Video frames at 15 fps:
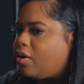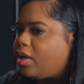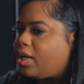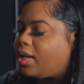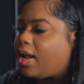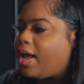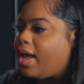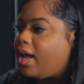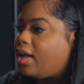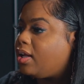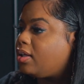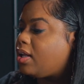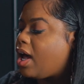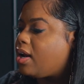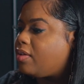And then I had a
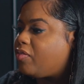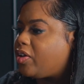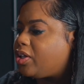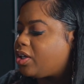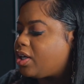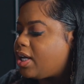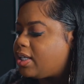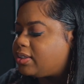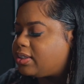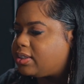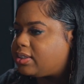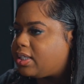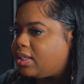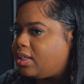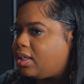lot of other cousins
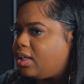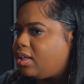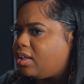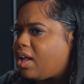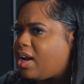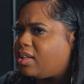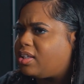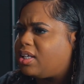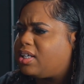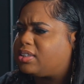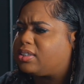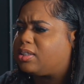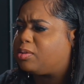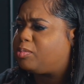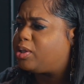that did a lot of things
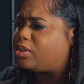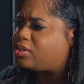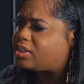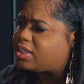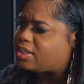in the music